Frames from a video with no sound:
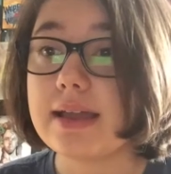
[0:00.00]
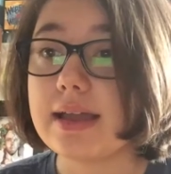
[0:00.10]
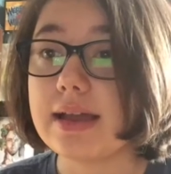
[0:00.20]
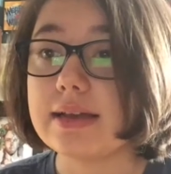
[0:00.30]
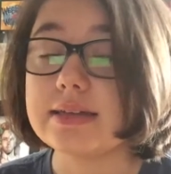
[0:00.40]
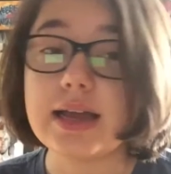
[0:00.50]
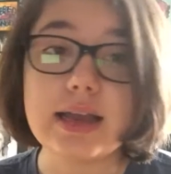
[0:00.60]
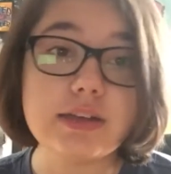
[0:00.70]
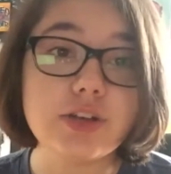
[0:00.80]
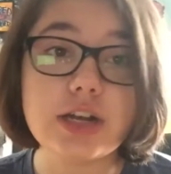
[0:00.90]
and
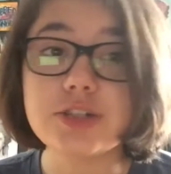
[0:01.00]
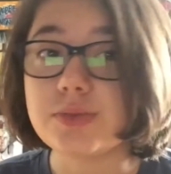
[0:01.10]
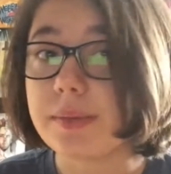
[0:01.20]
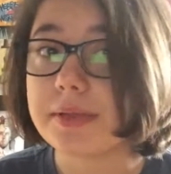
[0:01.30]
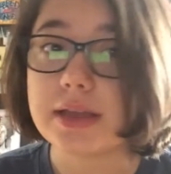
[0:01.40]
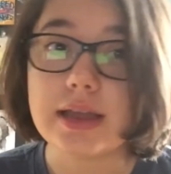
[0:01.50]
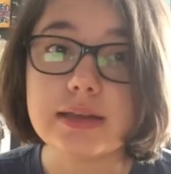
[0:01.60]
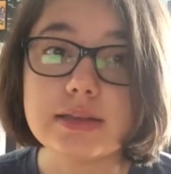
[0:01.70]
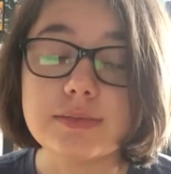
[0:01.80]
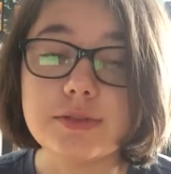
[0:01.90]
I tried to
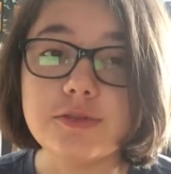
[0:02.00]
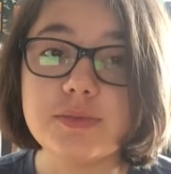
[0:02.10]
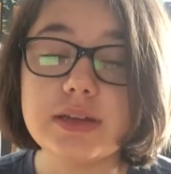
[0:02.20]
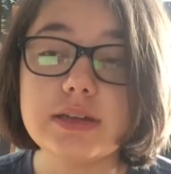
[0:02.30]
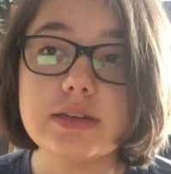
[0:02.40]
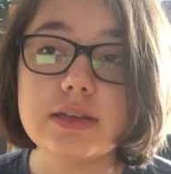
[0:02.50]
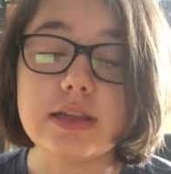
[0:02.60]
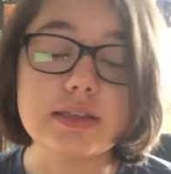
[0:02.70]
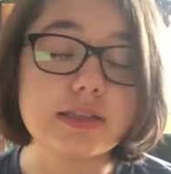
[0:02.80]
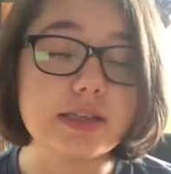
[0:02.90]
replicate the movement,
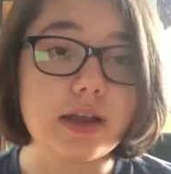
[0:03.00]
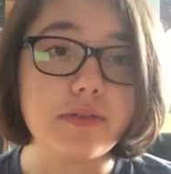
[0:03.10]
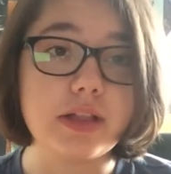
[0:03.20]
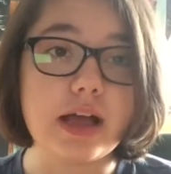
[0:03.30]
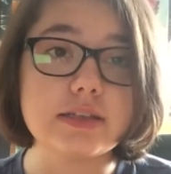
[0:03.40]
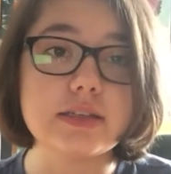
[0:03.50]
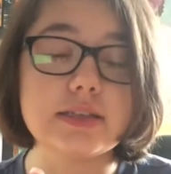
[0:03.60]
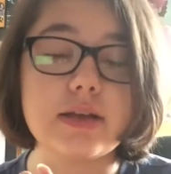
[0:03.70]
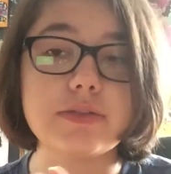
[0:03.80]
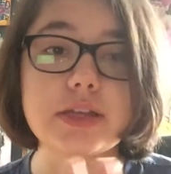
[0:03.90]
like, since I have
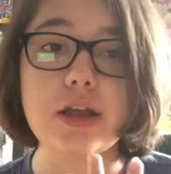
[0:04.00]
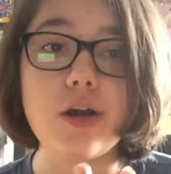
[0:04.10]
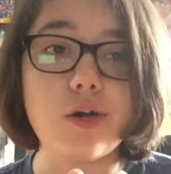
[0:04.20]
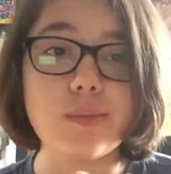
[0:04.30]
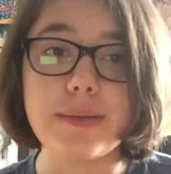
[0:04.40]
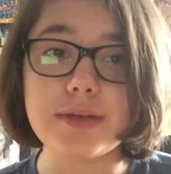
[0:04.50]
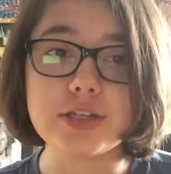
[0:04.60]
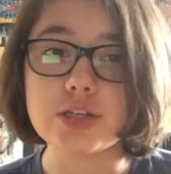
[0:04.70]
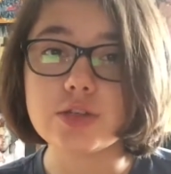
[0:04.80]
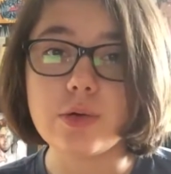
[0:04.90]
glasses, I was like, oh, maybe it's
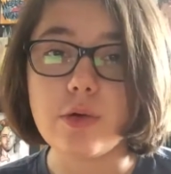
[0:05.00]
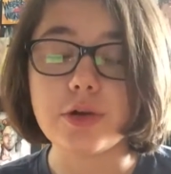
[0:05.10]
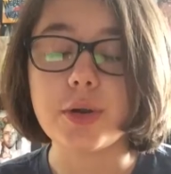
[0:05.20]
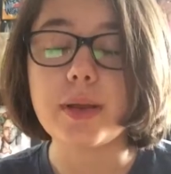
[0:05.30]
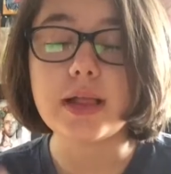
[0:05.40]
just the corner of my